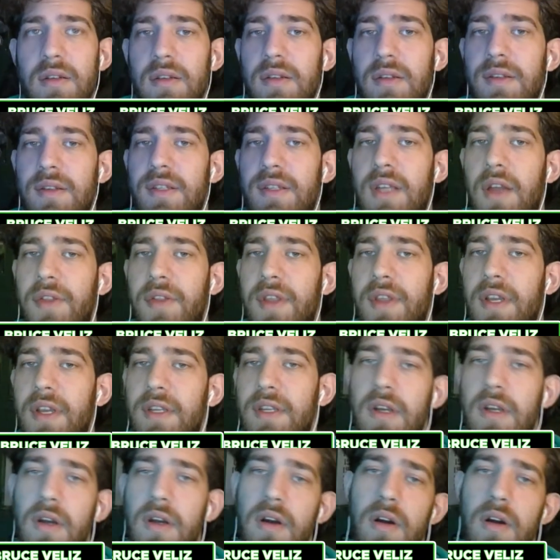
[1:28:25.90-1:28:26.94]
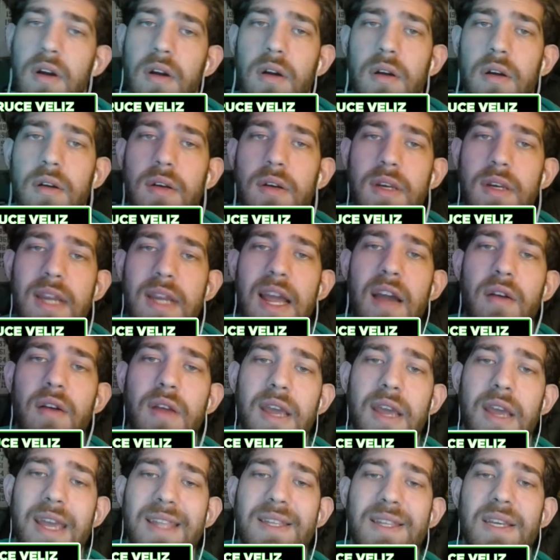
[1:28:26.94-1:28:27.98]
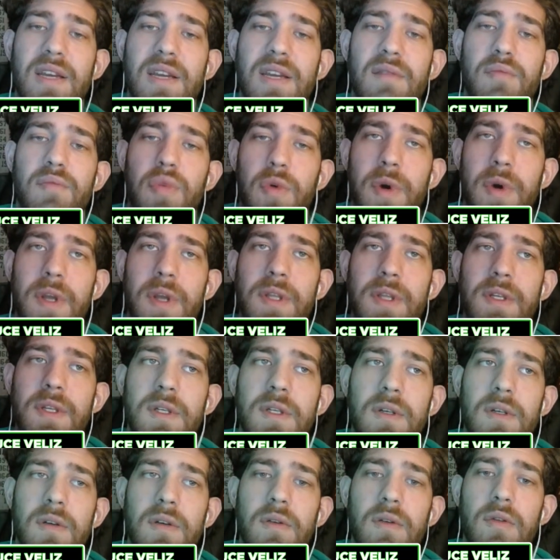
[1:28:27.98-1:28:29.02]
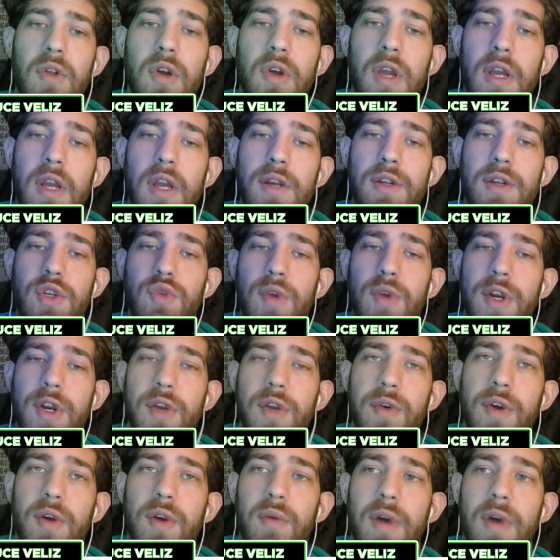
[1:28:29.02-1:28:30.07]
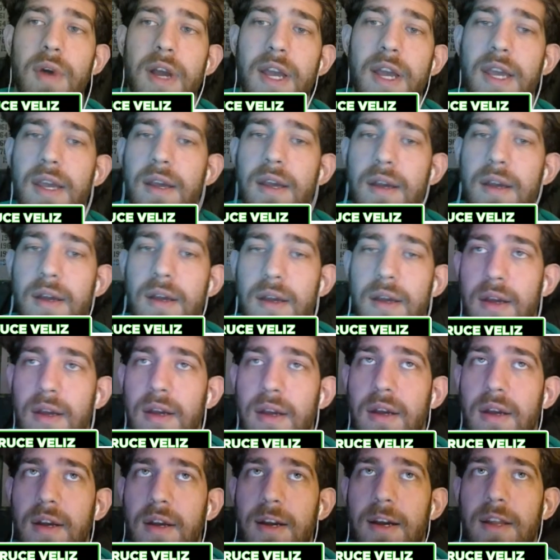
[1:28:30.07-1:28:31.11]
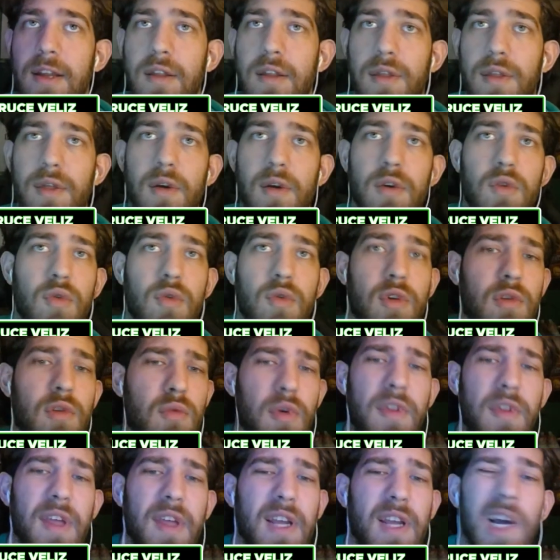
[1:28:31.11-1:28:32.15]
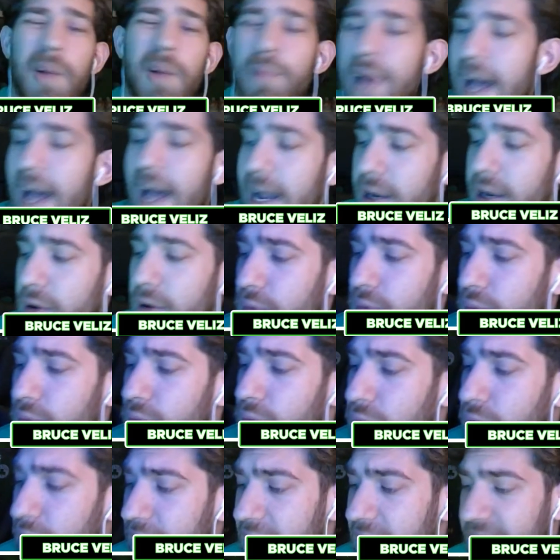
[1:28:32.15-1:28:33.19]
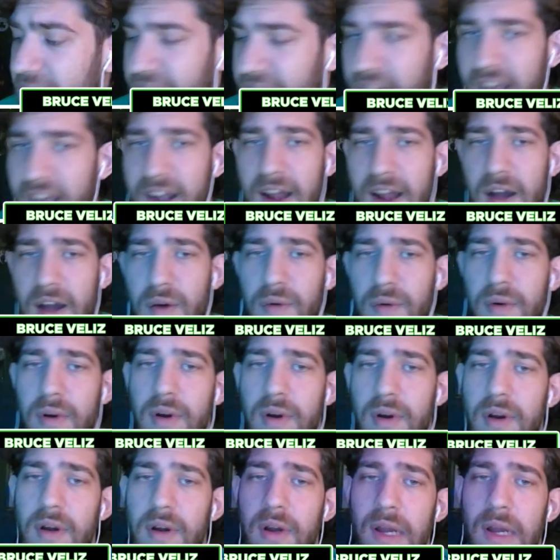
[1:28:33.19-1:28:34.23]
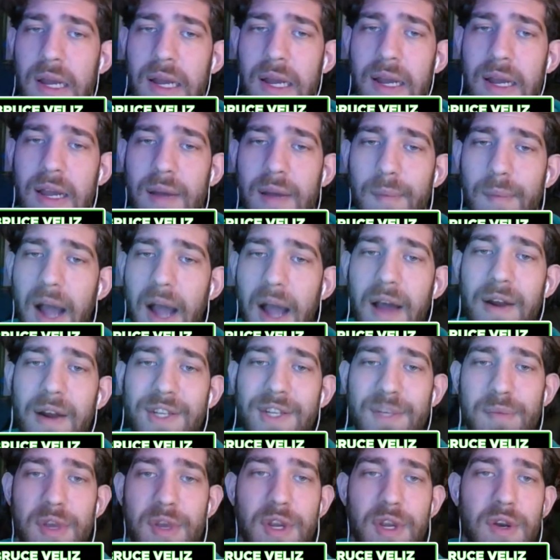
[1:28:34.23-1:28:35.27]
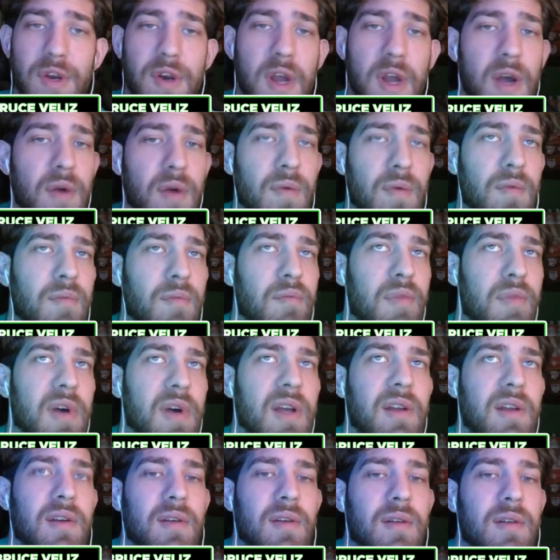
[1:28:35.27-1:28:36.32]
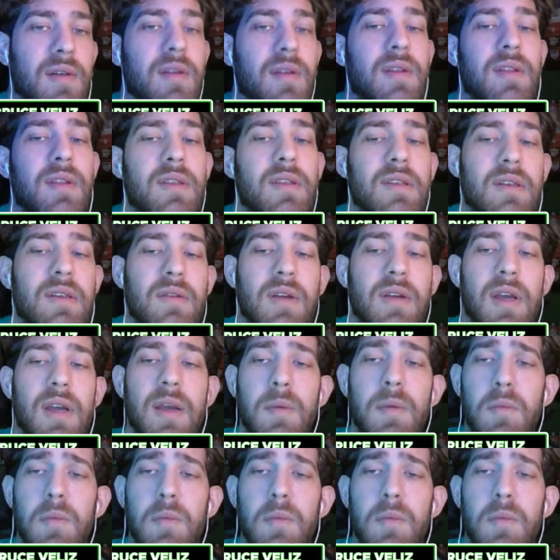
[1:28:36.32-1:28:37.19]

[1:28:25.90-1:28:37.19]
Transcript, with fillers: Celtics here down 18 points, looking to dwindle it away in the third quarter. Will they come back? Will they fight it out? In my honest opinion, no, but it's okay.